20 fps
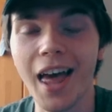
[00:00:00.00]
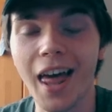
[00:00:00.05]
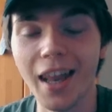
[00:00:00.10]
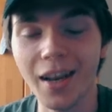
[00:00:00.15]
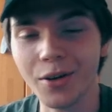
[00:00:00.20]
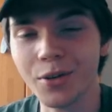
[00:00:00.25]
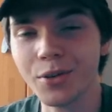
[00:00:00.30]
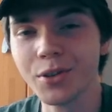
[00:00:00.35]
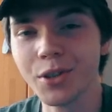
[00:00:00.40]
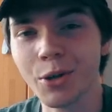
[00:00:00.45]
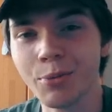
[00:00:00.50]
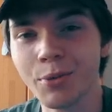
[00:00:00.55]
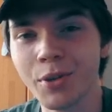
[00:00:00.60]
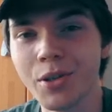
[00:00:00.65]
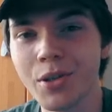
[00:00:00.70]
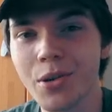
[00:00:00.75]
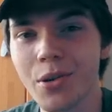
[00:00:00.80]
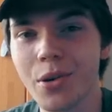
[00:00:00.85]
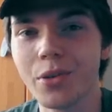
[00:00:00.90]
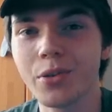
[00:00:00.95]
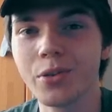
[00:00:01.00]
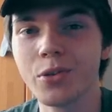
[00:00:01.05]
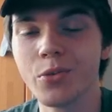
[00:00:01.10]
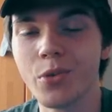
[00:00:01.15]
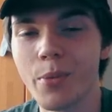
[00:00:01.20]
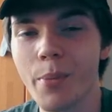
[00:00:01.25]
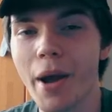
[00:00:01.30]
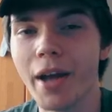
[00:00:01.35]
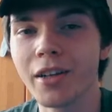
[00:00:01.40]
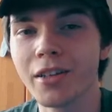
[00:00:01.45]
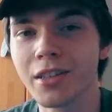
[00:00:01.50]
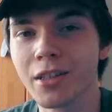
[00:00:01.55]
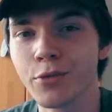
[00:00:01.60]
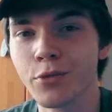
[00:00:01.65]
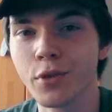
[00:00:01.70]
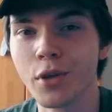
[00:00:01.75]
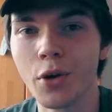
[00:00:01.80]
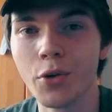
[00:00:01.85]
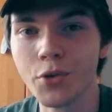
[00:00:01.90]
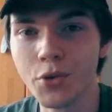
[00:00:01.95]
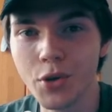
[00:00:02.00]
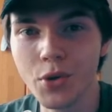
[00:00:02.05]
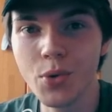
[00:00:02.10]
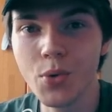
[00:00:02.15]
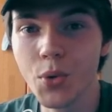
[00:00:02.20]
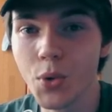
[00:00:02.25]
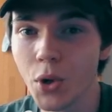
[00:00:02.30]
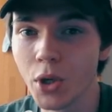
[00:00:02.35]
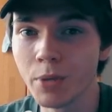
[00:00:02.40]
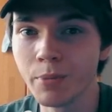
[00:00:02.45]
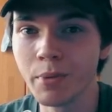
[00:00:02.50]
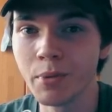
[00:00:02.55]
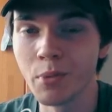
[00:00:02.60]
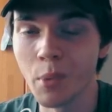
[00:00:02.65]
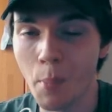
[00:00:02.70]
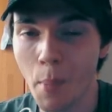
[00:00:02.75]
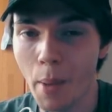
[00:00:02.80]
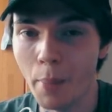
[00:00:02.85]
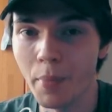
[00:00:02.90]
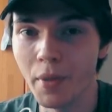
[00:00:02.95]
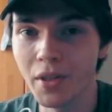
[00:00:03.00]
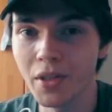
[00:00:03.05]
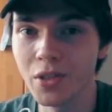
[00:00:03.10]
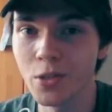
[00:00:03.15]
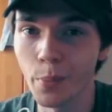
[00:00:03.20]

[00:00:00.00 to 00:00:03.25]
And I also hope that you're going to remind yourself on how you're going to be remembered.